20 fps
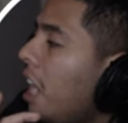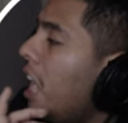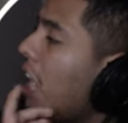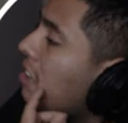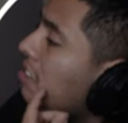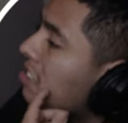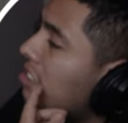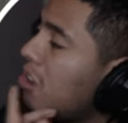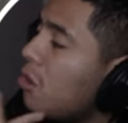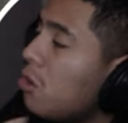I
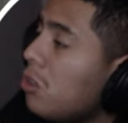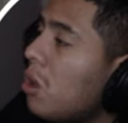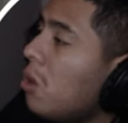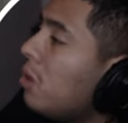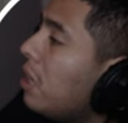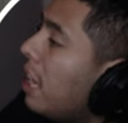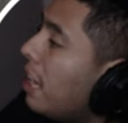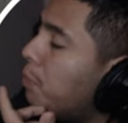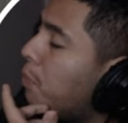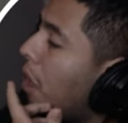still don't
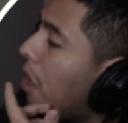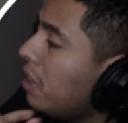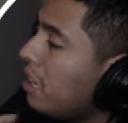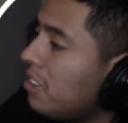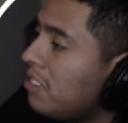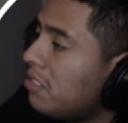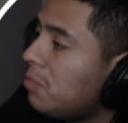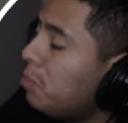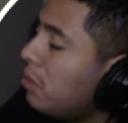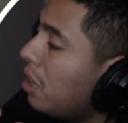like
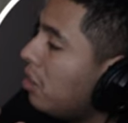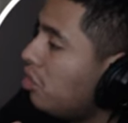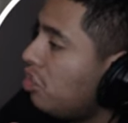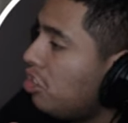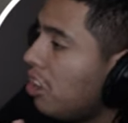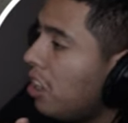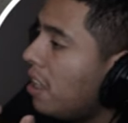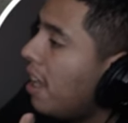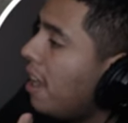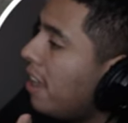Bonnie's
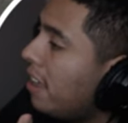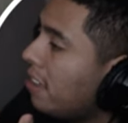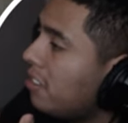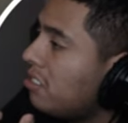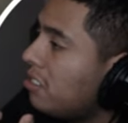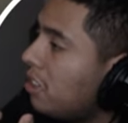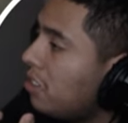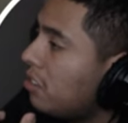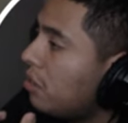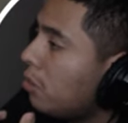bloodshot
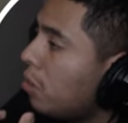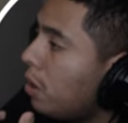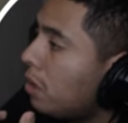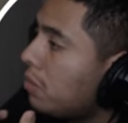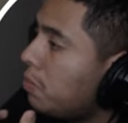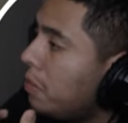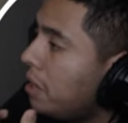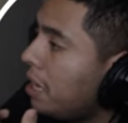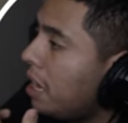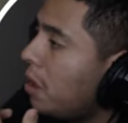eyes. It
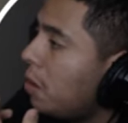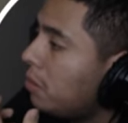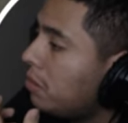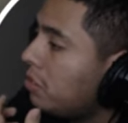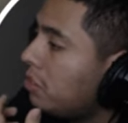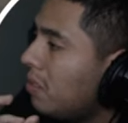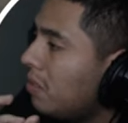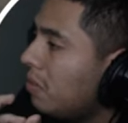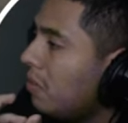creeps me out.